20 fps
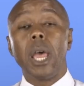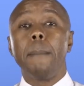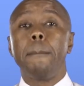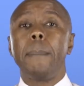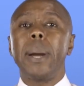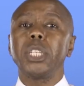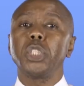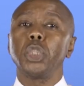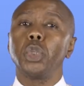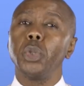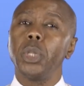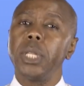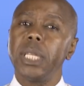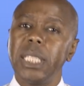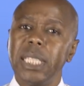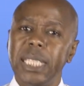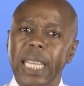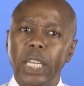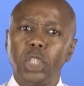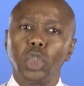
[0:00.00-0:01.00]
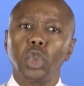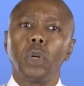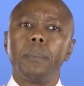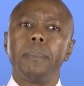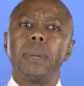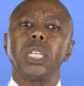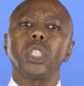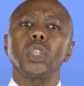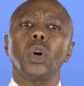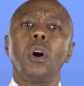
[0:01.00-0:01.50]
but to the
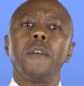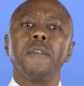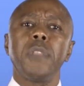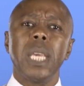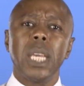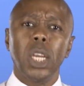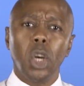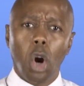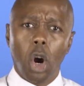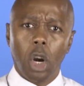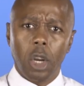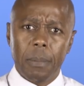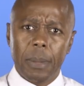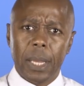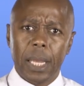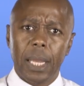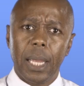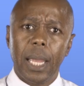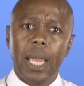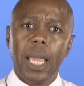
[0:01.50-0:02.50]
detriment of the economy.